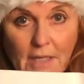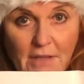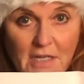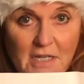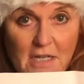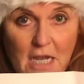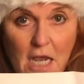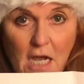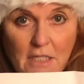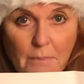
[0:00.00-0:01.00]
This is a
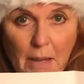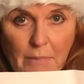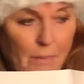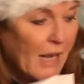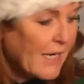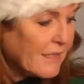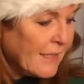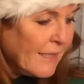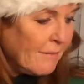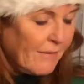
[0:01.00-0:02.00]
cut paper plate.
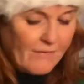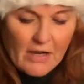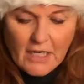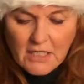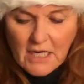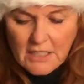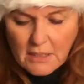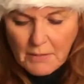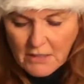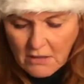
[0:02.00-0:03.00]
We're very
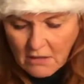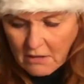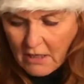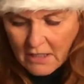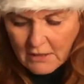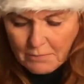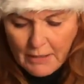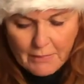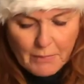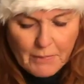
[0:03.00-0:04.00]
excited about our cut
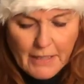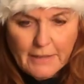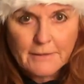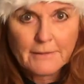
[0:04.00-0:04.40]
paper plate.